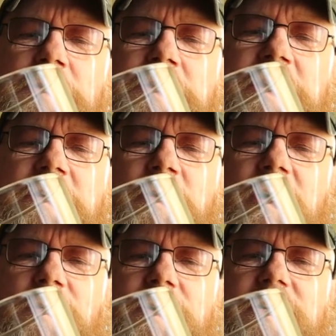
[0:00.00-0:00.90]
Near where
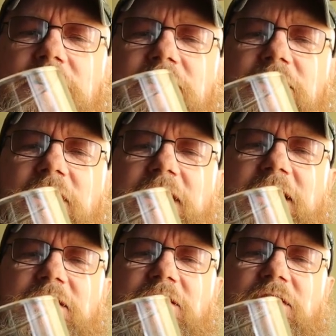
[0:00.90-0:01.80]
I worked, they
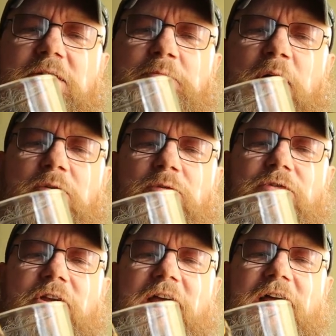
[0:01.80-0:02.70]
had this in
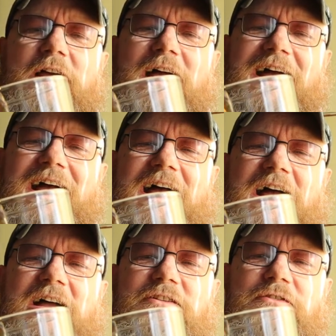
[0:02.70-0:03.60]
bottles.
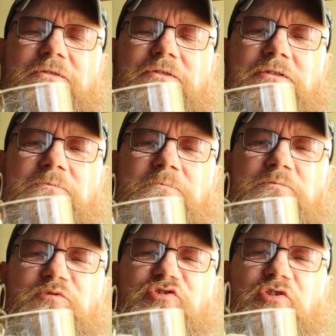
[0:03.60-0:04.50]
And for a
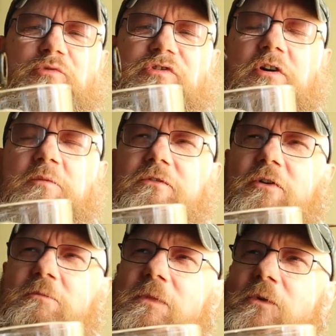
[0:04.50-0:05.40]
short time, if
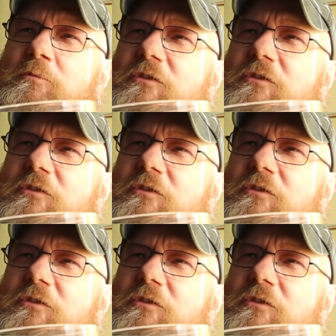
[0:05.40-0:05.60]
I'm not